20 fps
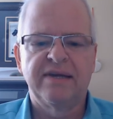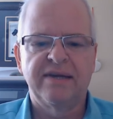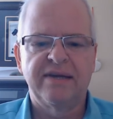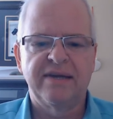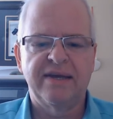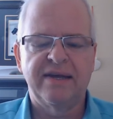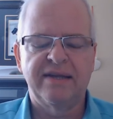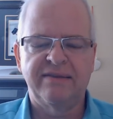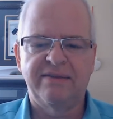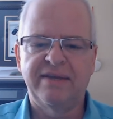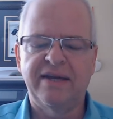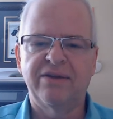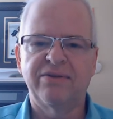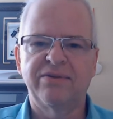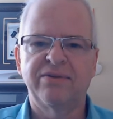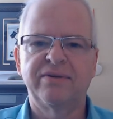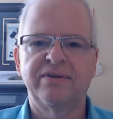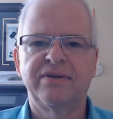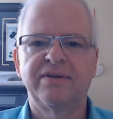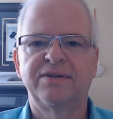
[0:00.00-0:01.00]
and
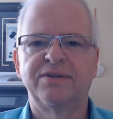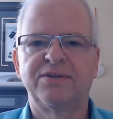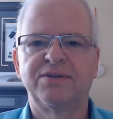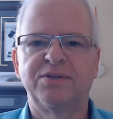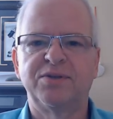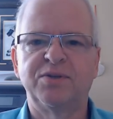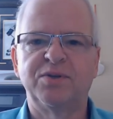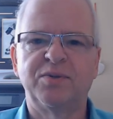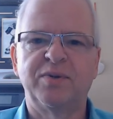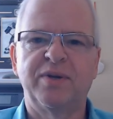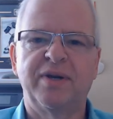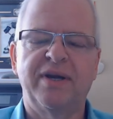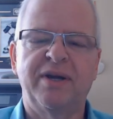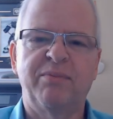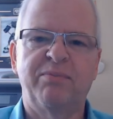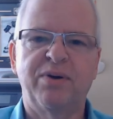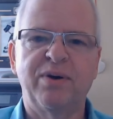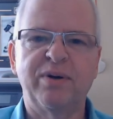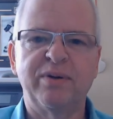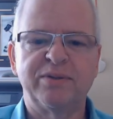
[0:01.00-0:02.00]
tethered to a
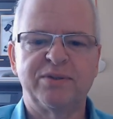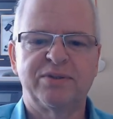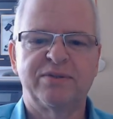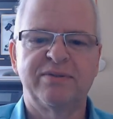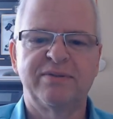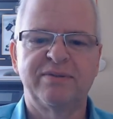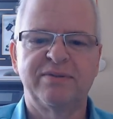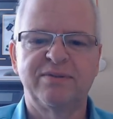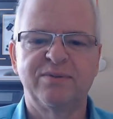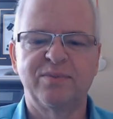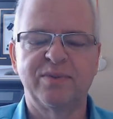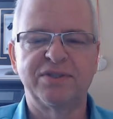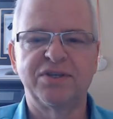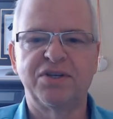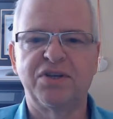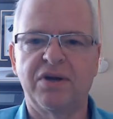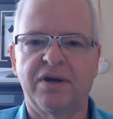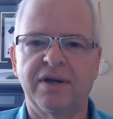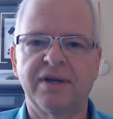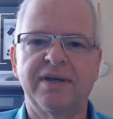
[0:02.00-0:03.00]
post was a
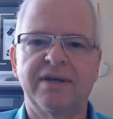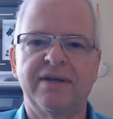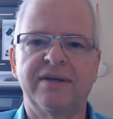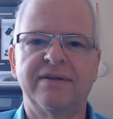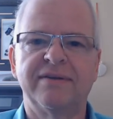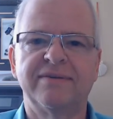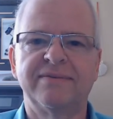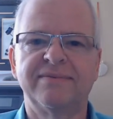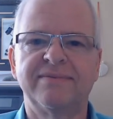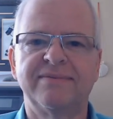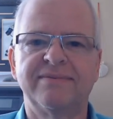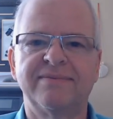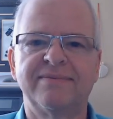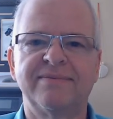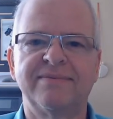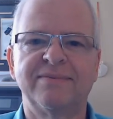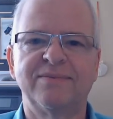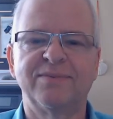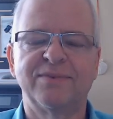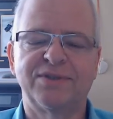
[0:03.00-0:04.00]
donkey,
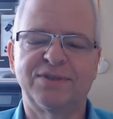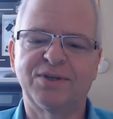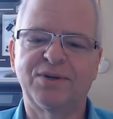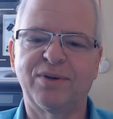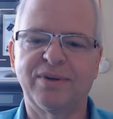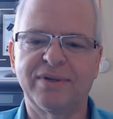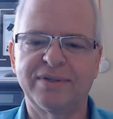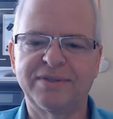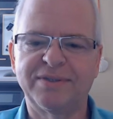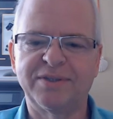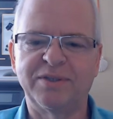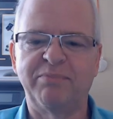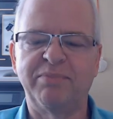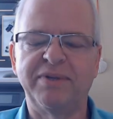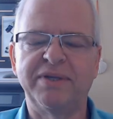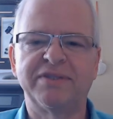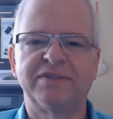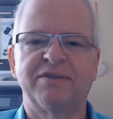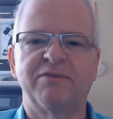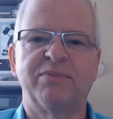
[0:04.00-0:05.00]
which of course is a
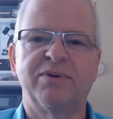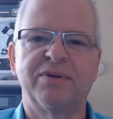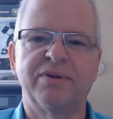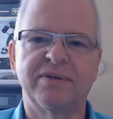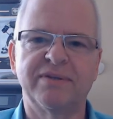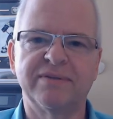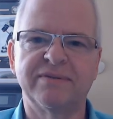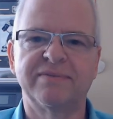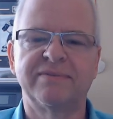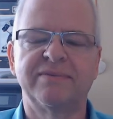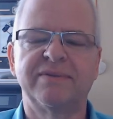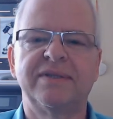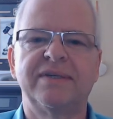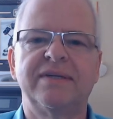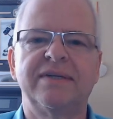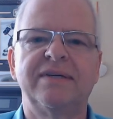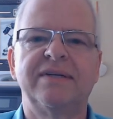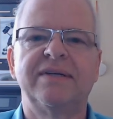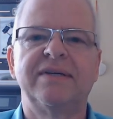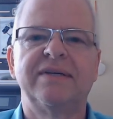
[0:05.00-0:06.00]
beast of burden.
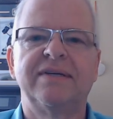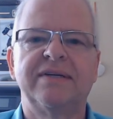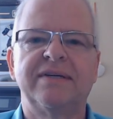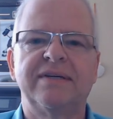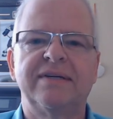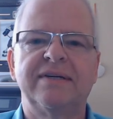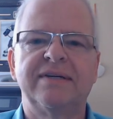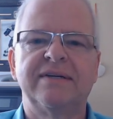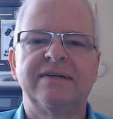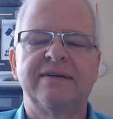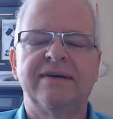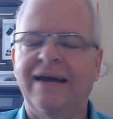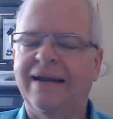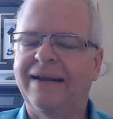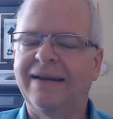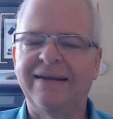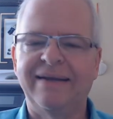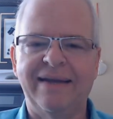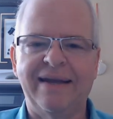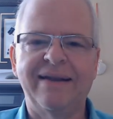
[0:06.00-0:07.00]
I
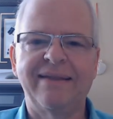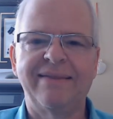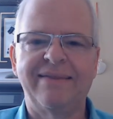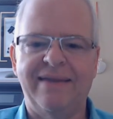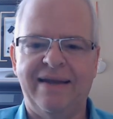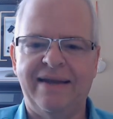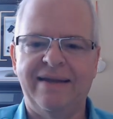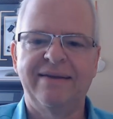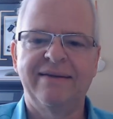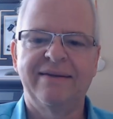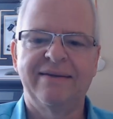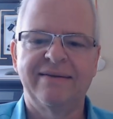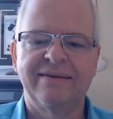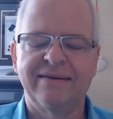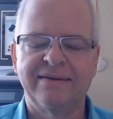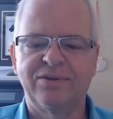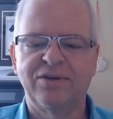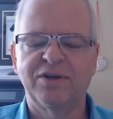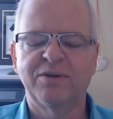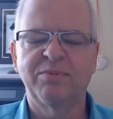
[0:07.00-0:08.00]
didn't get it then.
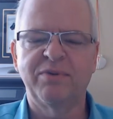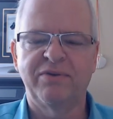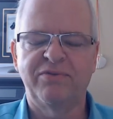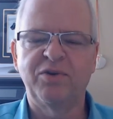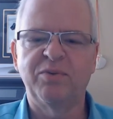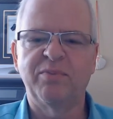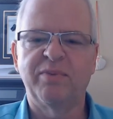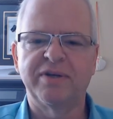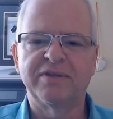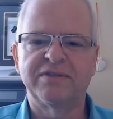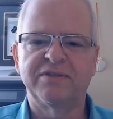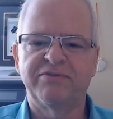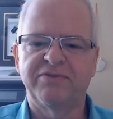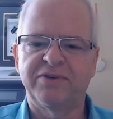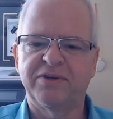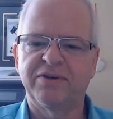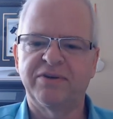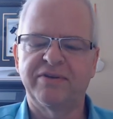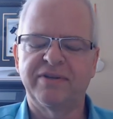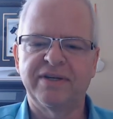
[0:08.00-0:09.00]
It took me a few months to
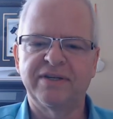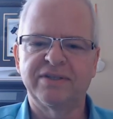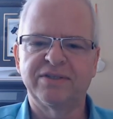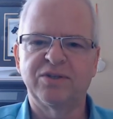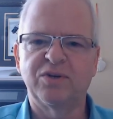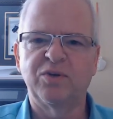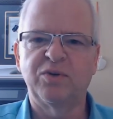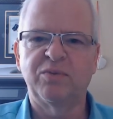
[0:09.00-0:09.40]
figure things out,